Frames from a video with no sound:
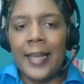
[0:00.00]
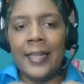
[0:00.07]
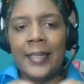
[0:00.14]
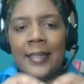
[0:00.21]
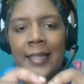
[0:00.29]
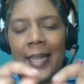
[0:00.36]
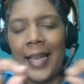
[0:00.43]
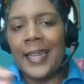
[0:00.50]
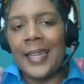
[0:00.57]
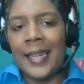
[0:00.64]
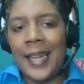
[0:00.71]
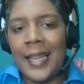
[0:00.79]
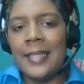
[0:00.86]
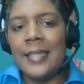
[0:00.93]
and
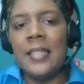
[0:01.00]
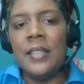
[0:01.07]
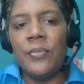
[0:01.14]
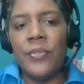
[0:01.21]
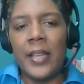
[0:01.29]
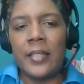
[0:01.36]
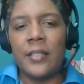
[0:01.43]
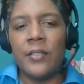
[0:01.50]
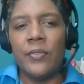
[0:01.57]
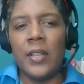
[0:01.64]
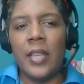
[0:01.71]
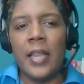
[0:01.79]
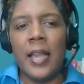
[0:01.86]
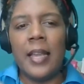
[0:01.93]
analyze it
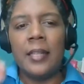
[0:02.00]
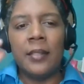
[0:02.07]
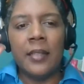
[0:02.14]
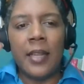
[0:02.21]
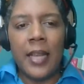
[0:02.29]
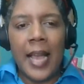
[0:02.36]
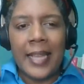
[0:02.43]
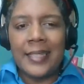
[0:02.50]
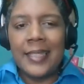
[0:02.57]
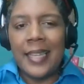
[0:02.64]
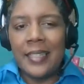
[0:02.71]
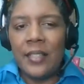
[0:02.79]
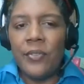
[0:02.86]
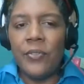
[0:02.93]
effectively and
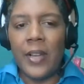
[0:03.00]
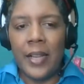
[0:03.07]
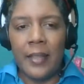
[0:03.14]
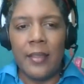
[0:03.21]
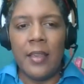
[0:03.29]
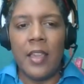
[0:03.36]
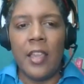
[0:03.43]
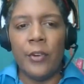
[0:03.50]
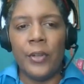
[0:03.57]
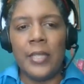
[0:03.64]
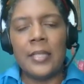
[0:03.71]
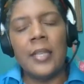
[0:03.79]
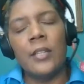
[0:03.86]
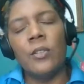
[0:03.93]
identify the
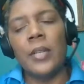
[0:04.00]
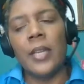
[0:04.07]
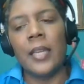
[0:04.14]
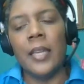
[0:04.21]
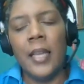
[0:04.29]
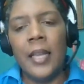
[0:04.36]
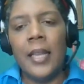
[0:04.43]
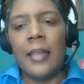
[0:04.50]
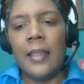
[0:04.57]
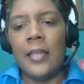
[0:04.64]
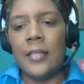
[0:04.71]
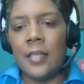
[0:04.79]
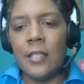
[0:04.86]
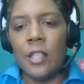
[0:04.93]
areas that, okay,
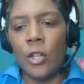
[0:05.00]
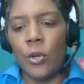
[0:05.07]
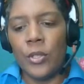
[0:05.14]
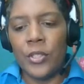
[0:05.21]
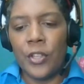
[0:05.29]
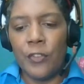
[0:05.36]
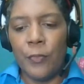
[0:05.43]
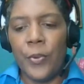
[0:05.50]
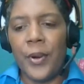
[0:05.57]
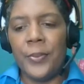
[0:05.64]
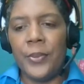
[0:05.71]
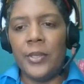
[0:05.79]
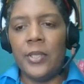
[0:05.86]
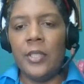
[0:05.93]
this is loss of
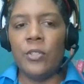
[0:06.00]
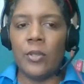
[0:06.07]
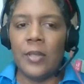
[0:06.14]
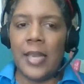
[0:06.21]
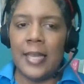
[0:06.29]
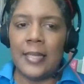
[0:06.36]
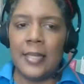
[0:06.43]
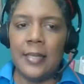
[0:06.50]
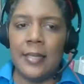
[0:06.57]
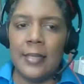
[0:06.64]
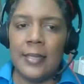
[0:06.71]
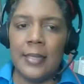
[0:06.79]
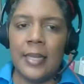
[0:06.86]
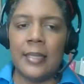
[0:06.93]
property, so that's an
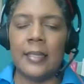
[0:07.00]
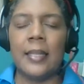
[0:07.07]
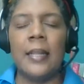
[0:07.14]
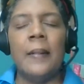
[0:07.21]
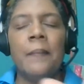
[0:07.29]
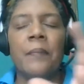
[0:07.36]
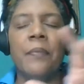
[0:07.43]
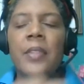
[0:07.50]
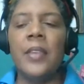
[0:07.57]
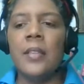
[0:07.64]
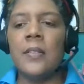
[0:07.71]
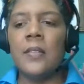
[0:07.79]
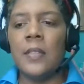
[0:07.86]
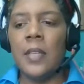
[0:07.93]
incident.
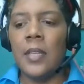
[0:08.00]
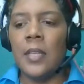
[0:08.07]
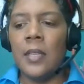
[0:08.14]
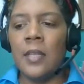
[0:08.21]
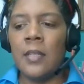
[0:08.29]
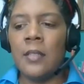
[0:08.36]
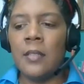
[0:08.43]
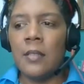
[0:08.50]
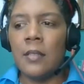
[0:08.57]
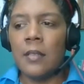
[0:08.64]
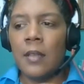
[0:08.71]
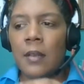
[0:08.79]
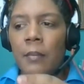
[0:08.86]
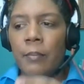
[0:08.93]
This
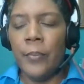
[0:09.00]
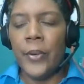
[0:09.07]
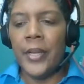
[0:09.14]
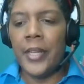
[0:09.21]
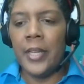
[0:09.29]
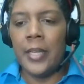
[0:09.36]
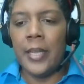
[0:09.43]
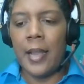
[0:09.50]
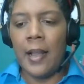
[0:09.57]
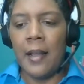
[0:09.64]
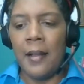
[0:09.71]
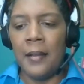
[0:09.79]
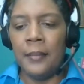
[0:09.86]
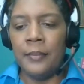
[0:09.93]
is bodily
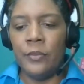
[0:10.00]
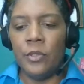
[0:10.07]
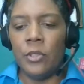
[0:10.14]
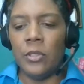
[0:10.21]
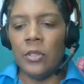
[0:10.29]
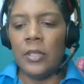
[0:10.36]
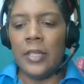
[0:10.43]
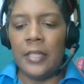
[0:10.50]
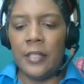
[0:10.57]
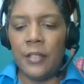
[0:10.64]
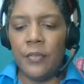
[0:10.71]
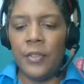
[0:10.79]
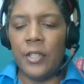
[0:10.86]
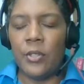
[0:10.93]
harm to an
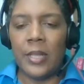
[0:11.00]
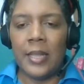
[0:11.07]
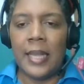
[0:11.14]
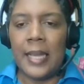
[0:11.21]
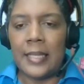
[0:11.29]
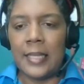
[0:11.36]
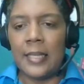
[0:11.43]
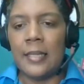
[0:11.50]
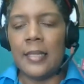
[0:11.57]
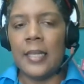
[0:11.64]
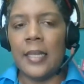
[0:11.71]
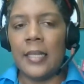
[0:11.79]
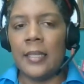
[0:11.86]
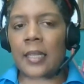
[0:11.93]
individual, that's
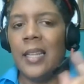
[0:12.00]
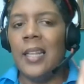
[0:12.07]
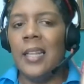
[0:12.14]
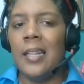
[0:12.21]
incident.